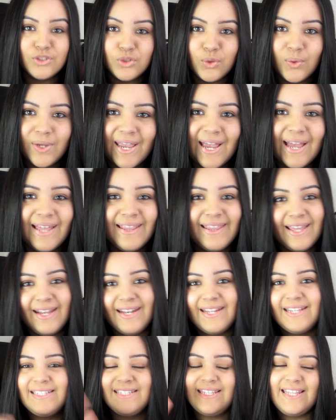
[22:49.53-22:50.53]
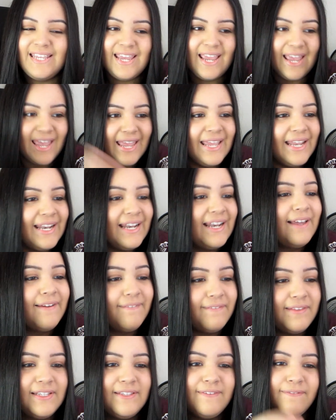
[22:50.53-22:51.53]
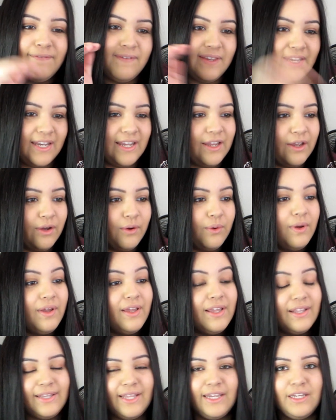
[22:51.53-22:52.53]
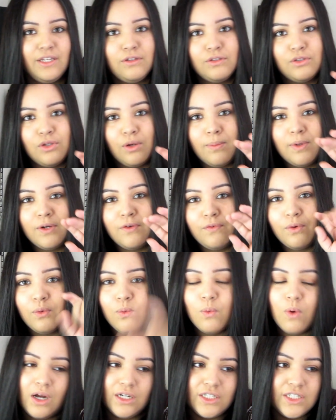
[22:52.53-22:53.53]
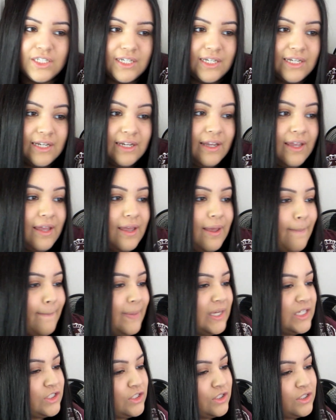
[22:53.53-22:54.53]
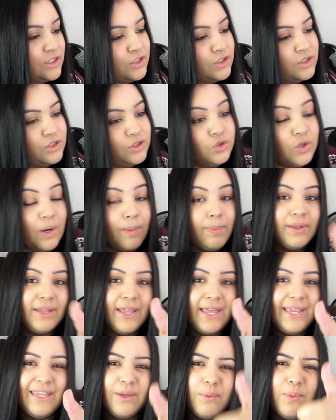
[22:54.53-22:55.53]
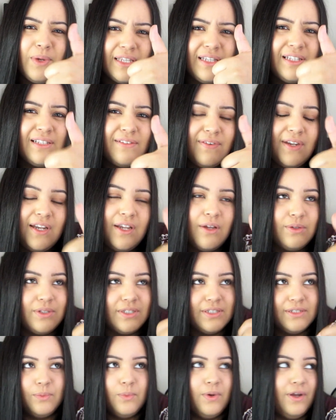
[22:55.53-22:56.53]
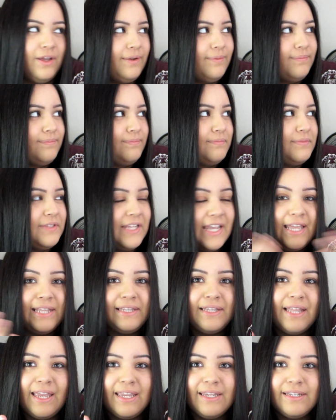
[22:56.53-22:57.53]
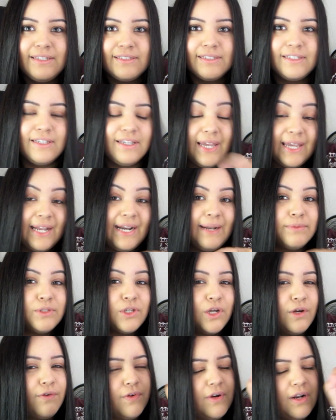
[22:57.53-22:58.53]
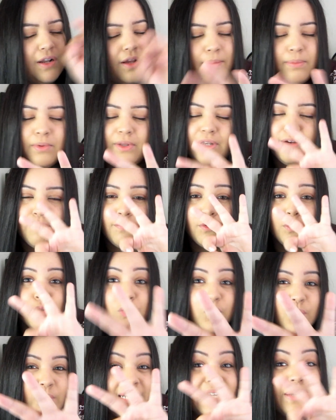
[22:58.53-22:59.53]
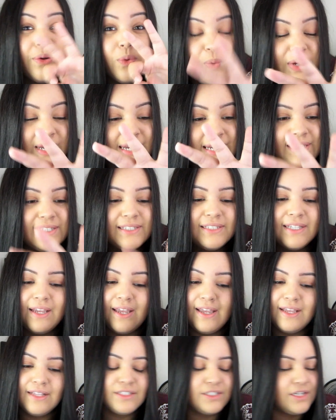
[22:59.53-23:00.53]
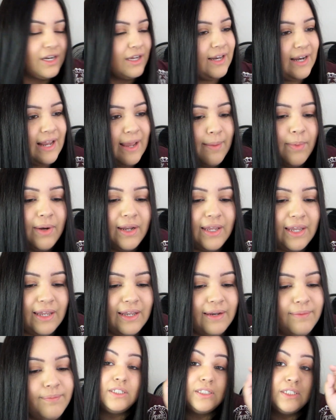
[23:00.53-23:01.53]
So yeah, that is the end of this video. Thank you so much for watching. Make sure to drop a like. Can we get this video to what? 10 likes. Again, I'm sorry for not uploading for three weeks. It's not gonna happen again.